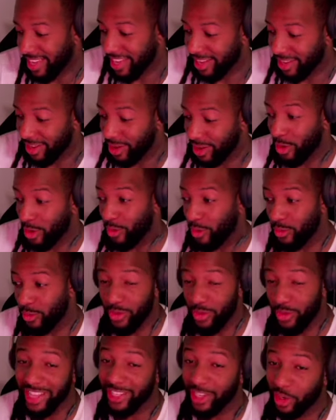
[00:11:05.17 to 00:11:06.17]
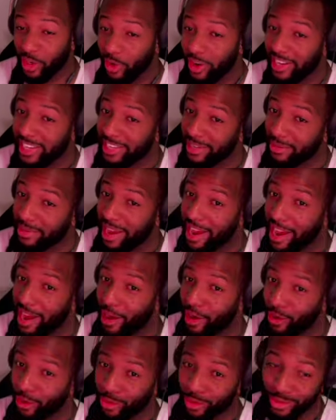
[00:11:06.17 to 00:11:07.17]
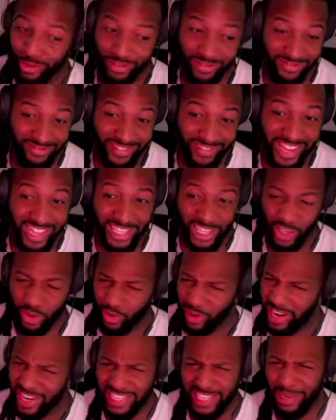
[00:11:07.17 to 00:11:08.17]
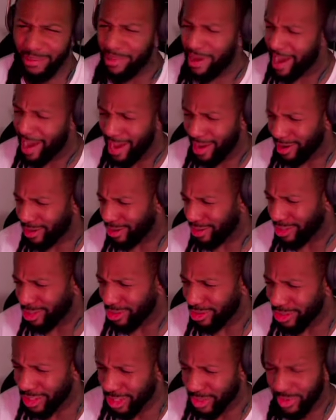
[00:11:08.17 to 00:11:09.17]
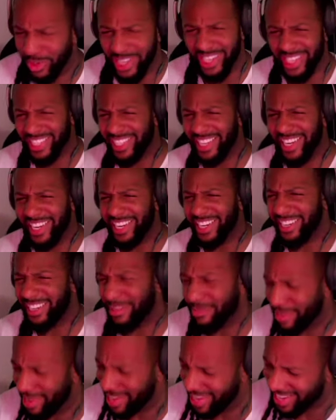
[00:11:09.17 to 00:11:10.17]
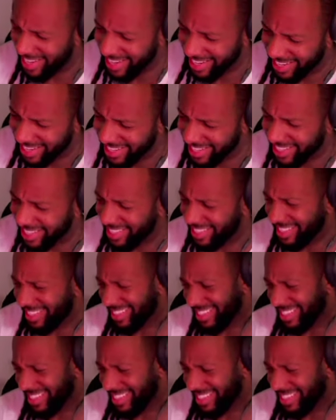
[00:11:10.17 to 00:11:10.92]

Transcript: Yo, that's a crazy battle. That's a crazy battle. Shunsui in the second in command like that?